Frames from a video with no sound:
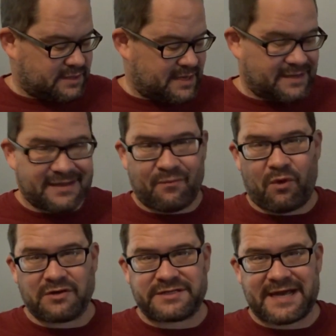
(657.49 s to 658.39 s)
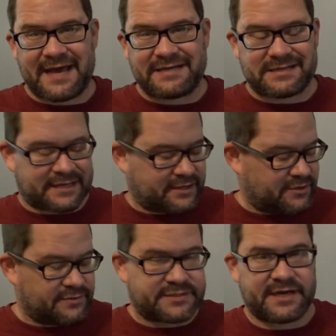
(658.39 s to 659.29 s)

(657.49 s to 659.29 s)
At worst case, I can use